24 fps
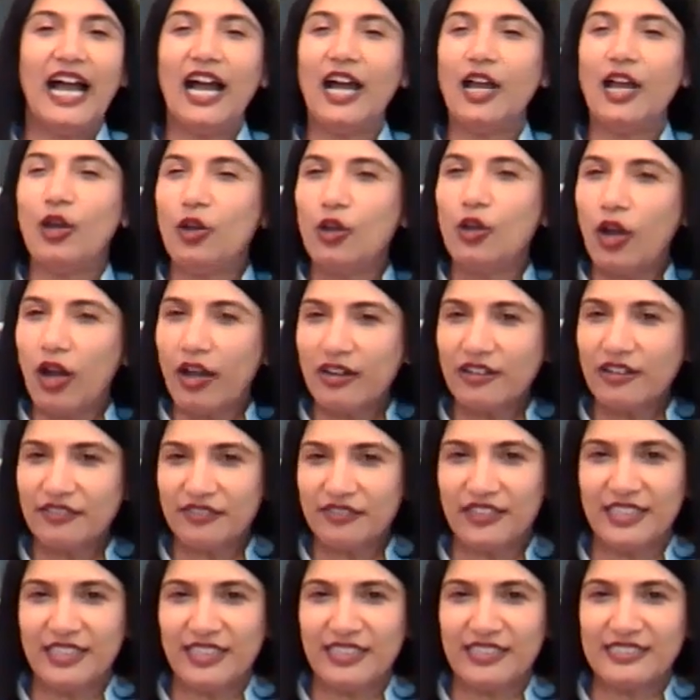a lot of
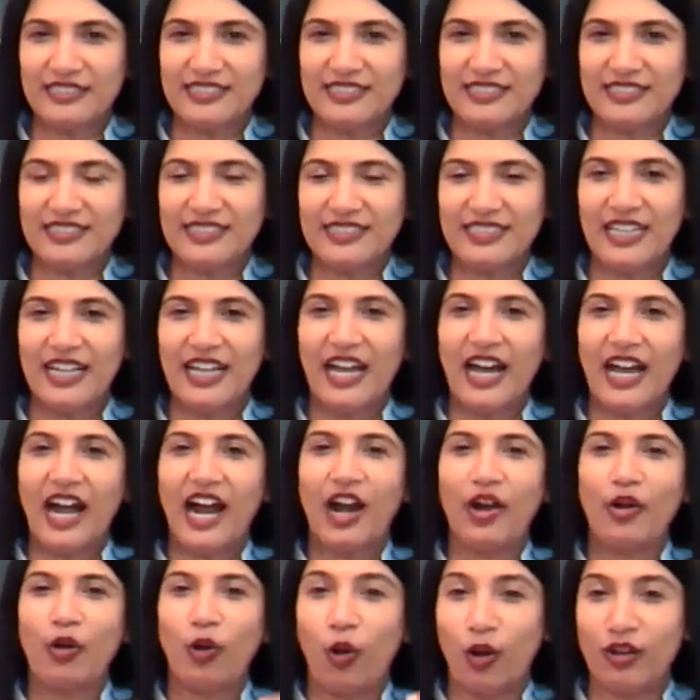things
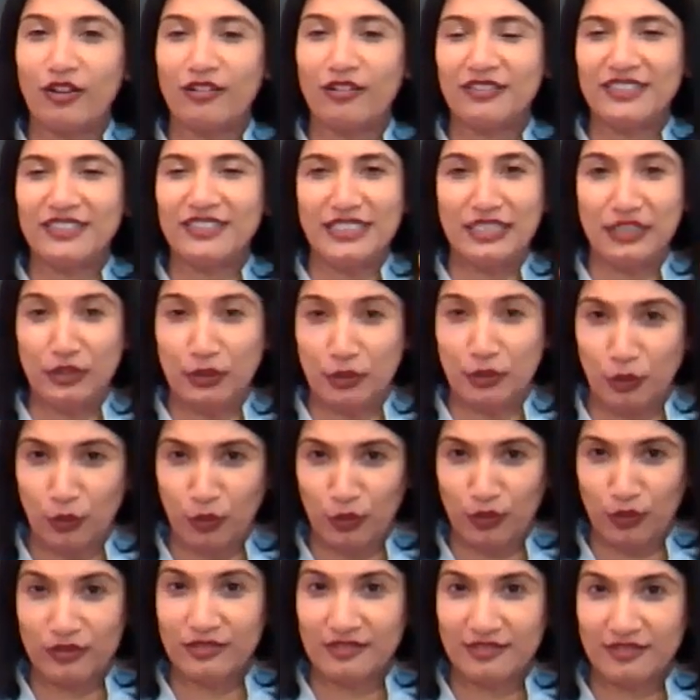are already
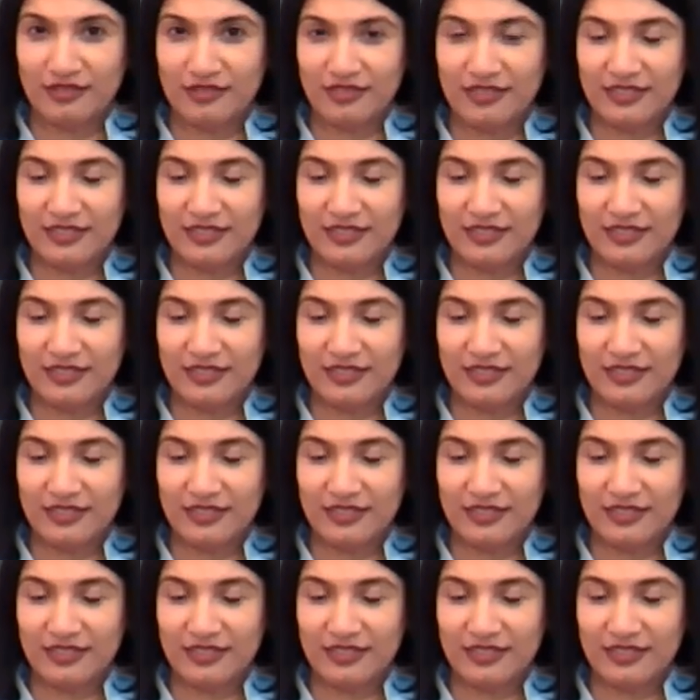known,